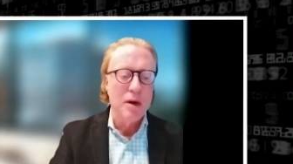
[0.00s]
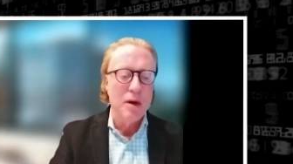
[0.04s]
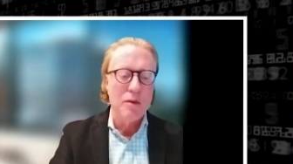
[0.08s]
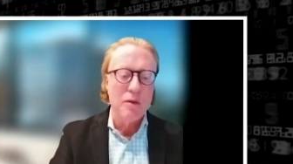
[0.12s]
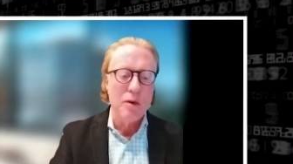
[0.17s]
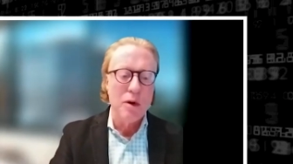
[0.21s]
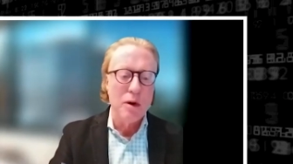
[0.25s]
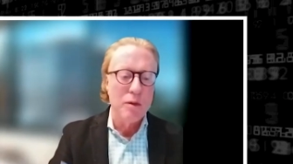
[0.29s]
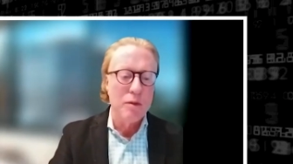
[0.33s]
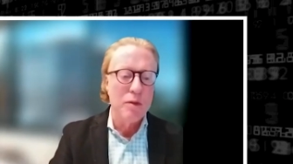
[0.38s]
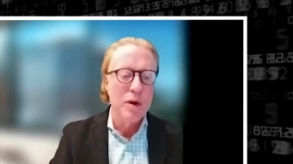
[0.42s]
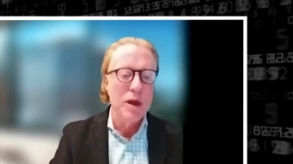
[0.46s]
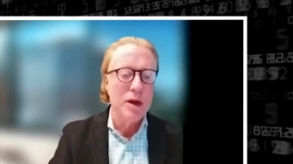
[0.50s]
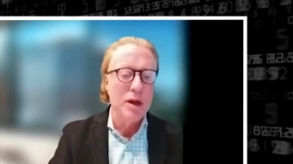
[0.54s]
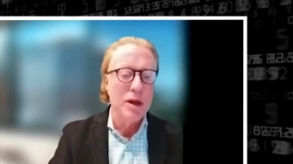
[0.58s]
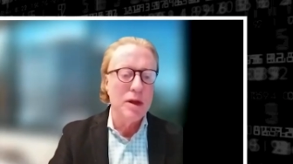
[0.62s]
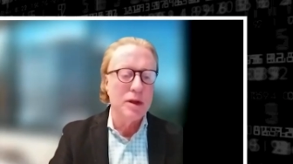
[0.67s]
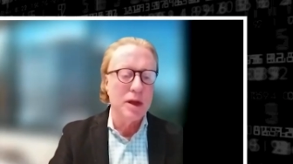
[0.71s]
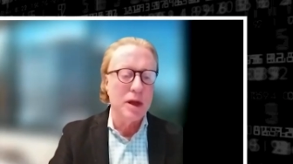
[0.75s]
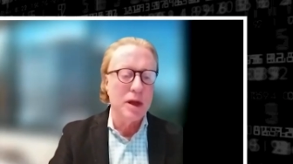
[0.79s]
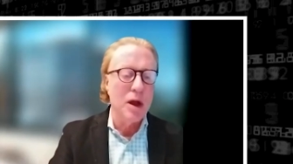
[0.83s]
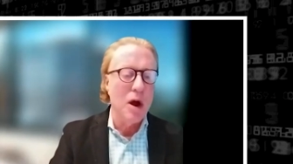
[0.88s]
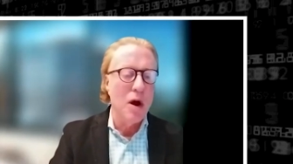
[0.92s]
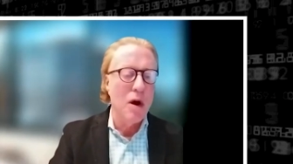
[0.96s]
where we
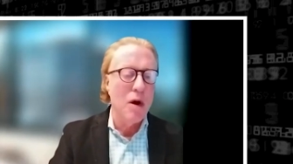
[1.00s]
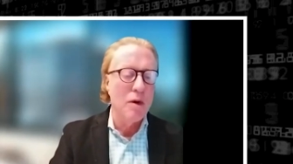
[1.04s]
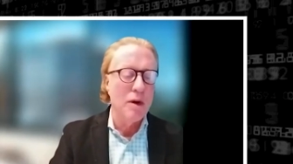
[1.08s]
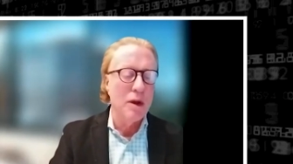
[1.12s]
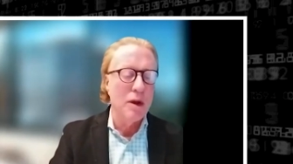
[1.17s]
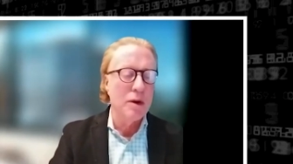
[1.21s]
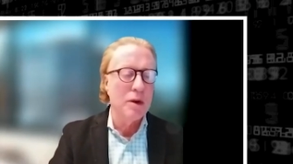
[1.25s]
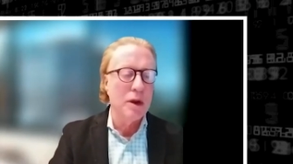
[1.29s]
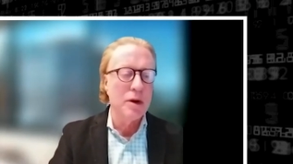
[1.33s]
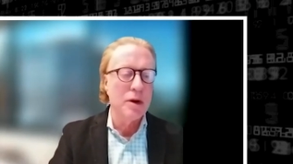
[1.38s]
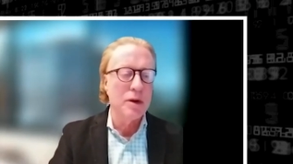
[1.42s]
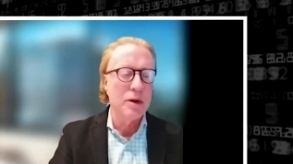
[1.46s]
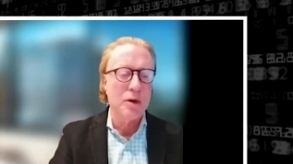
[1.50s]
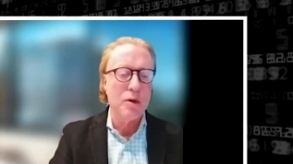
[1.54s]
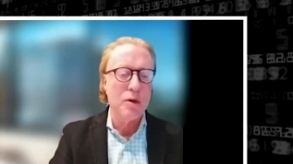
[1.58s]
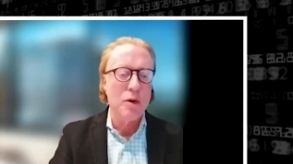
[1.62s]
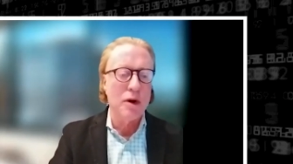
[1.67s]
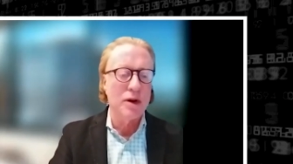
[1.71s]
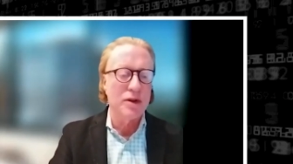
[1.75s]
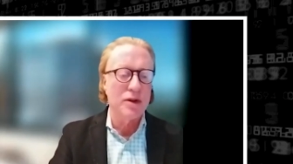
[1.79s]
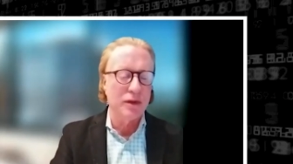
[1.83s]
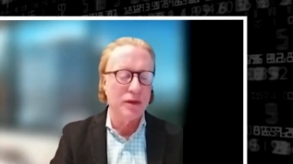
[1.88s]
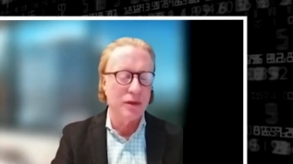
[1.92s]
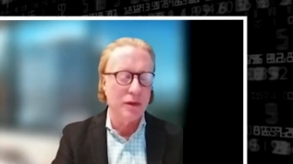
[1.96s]
need to go. And, and of
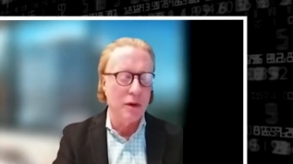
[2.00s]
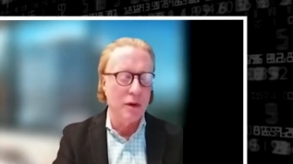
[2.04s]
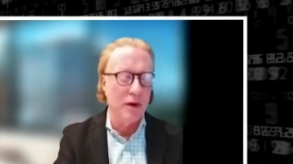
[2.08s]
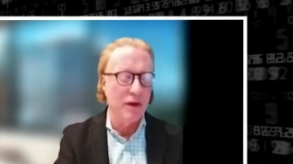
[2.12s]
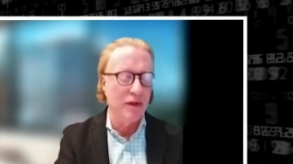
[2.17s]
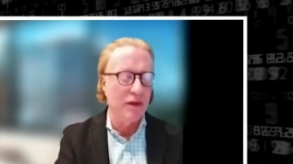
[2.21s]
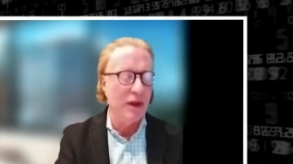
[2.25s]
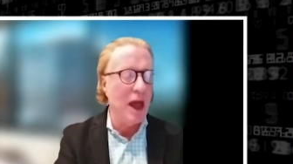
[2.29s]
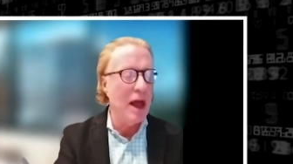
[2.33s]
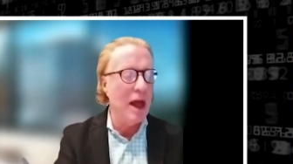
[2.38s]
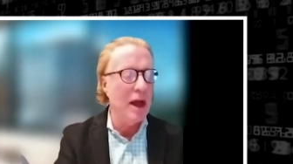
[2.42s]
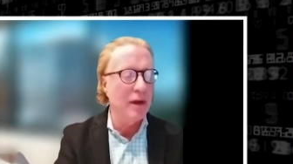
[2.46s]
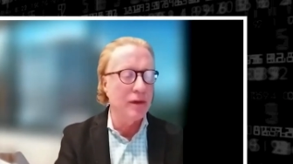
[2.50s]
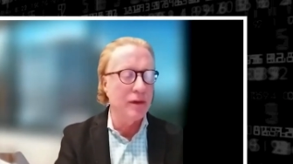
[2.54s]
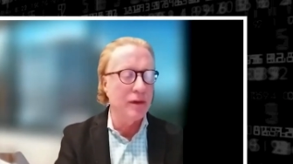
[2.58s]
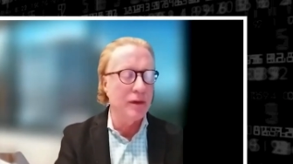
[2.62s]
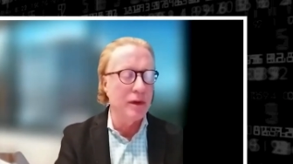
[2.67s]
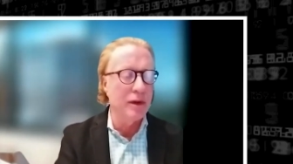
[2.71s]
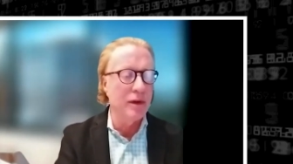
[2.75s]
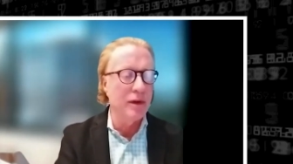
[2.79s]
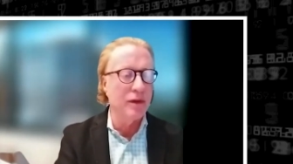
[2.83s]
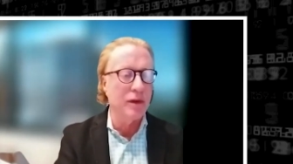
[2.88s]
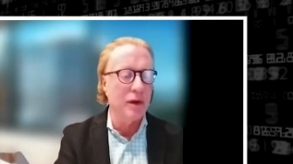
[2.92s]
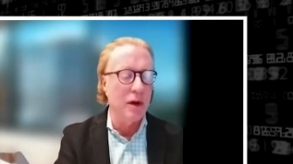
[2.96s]
course, there's always
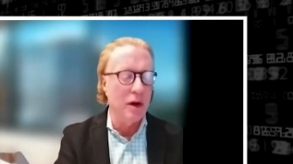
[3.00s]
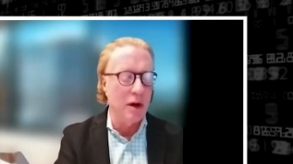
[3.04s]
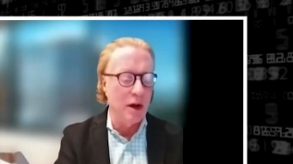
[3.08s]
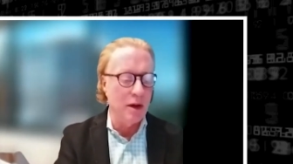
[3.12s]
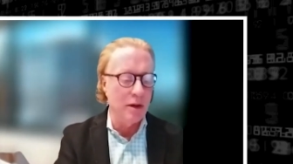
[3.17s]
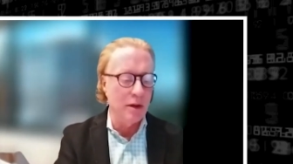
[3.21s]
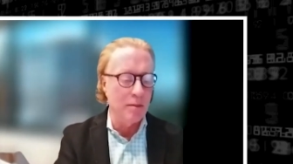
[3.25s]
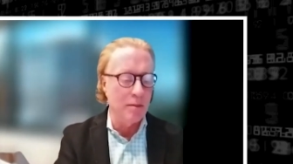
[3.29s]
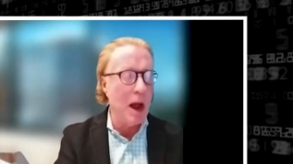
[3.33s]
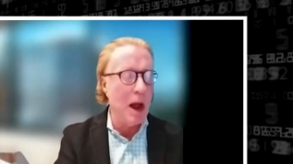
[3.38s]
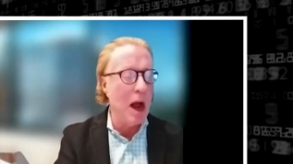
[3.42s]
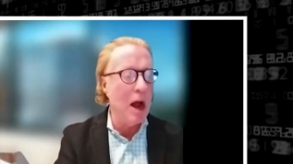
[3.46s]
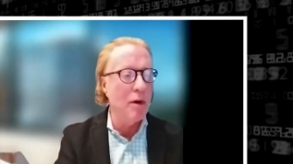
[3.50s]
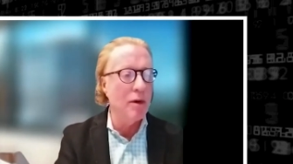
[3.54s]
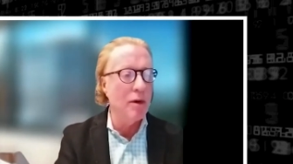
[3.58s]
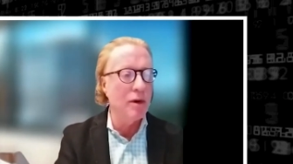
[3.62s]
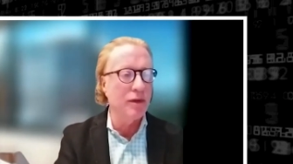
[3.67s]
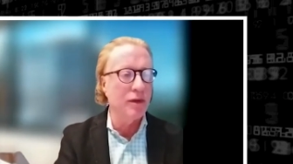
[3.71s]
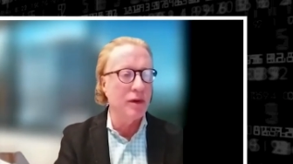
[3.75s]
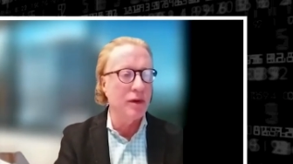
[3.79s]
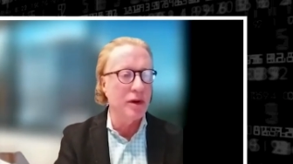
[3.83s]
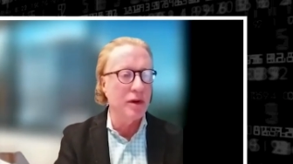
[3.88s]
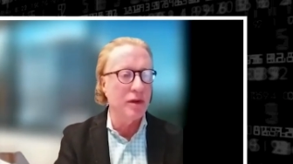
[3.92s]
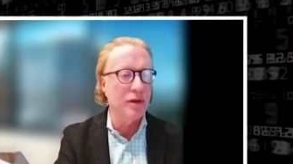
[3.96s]
excellence on the power
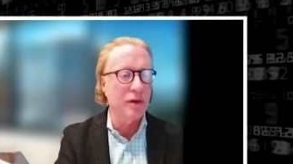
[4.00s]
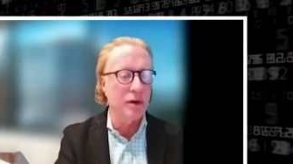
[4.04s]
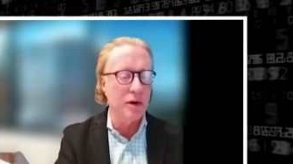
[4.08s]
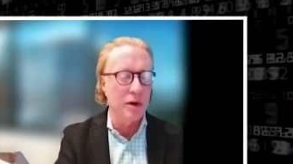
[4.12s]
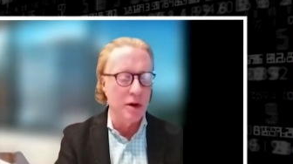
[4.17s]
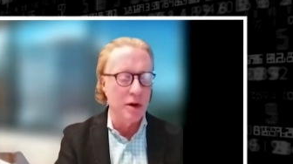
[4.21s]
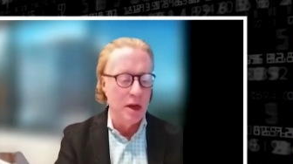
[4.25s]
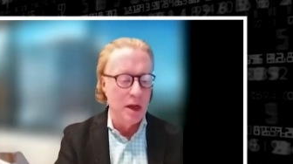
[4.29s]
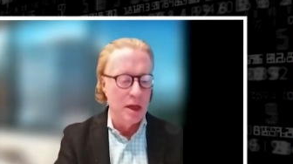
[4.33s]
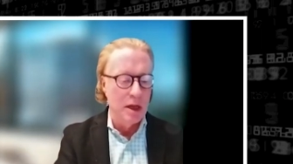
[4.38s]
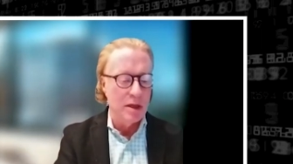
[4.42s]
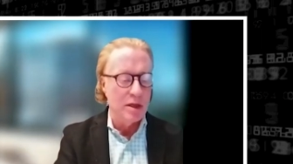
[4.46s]
signature,